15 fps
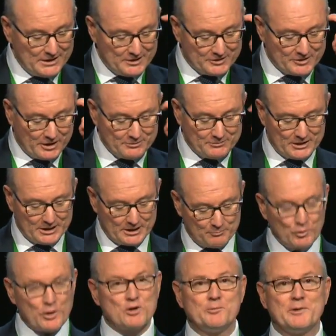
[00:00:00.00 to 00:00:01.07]
So
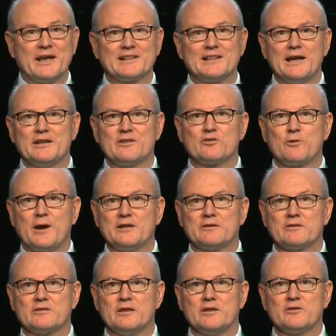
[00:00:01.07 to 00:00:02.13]
welcome to Adelaide. It's great
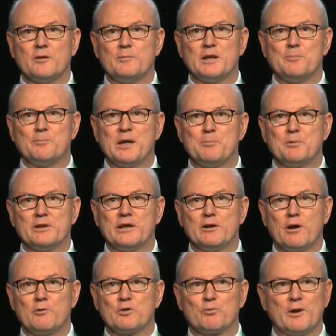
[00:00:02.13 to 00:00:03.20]
to see so many people
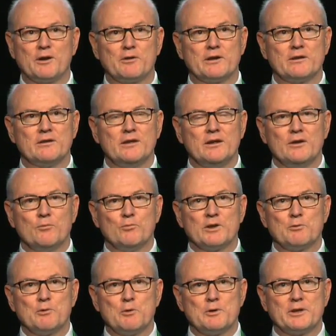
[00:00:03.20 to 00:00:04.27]
here. I was wondering
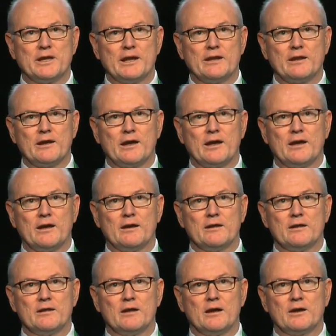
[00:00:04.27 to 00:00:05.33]
whether we would get
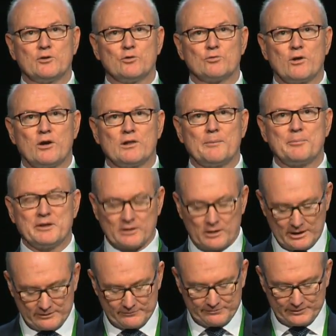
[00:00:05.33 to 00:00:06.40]
a good roll-up in
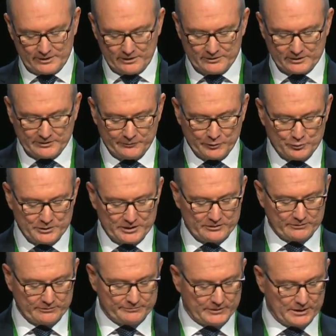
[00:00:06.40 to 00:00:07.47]
light of, you know, the
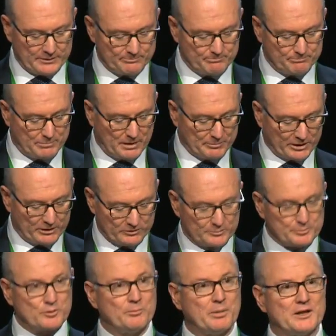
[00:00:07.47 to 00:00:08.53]
difficulties of public
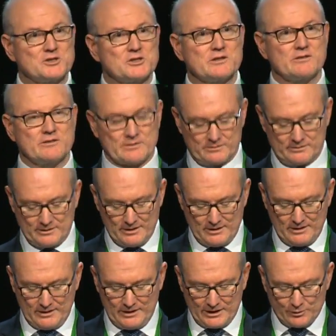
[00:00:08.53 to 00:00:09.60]
hospital budgets
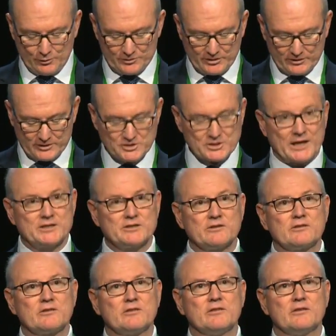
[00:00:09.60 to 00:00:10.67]
and also the
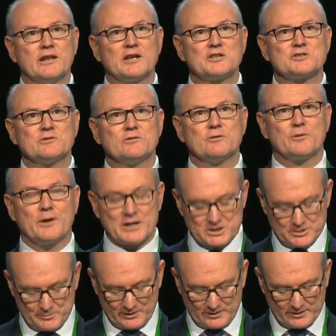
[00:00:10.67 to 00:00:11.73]
changes to the national
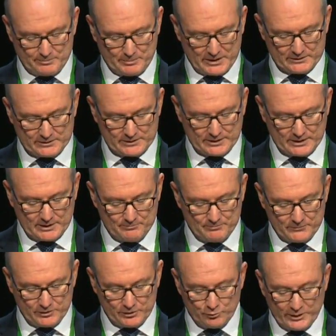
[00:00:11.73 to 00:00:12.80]
arrangements, but
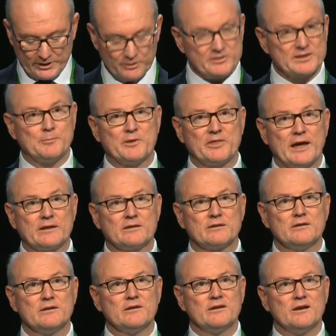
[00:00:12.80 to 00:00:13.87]
you'll hear some of that
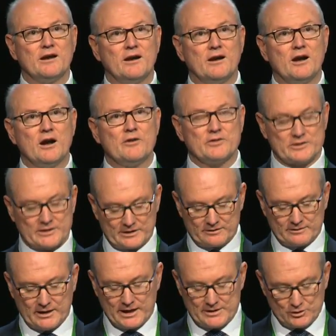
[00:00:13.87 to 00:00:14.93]
over the
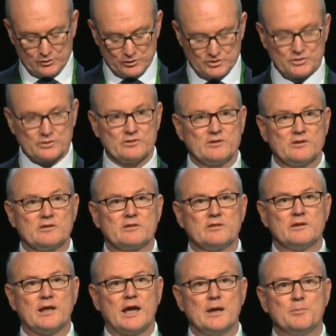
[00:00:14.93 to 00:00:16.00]
next day. And the good news is
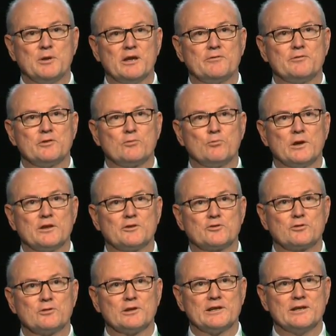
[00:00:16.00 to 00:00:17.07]
that ABF is well and
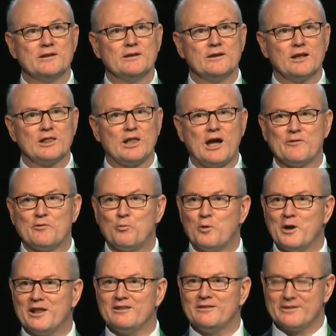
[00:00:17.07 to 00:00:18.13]
truly alive and
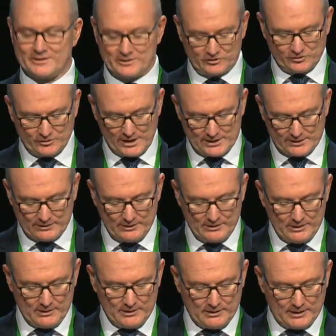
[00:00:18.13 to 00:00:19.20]
well in Australia,
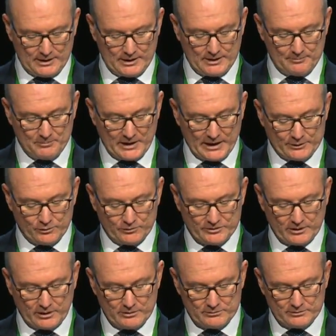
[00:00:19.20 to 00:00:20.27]
and
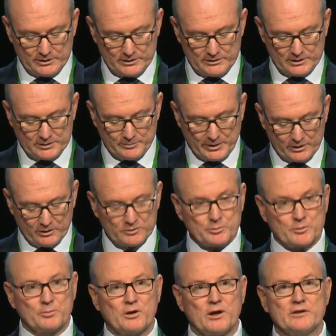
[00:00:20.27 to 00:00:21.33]
also the Independent
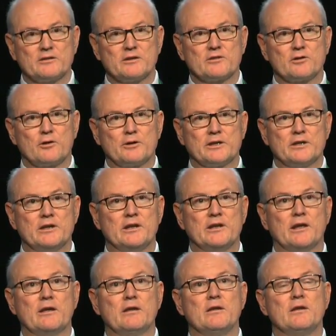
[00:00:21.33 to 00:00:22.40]
Hospital Pricing Authority
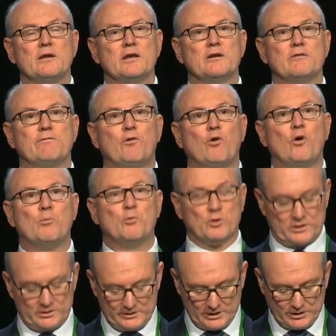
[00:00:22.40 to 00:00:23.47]
in a form will
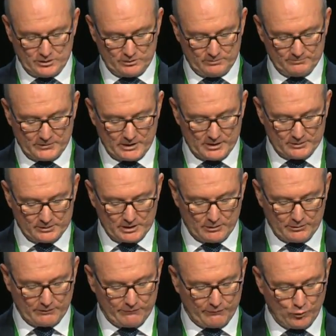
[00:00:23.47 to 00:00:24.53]
continue
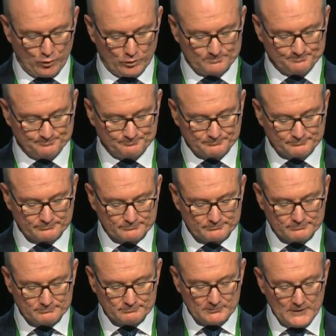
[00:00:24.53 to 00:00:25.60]
going forward.
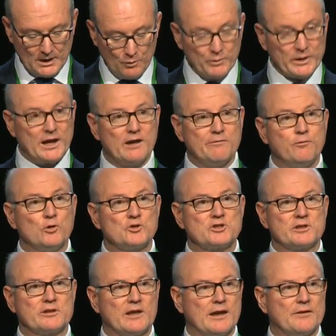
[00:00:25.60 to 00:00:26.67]
We are
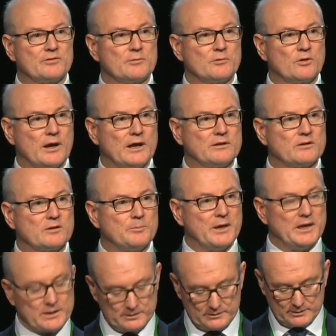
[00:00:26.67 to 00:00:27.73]
fortunate to have some great
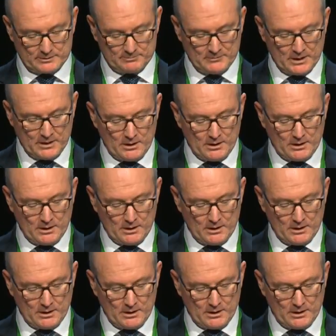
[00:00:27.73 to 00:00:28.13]
speakers.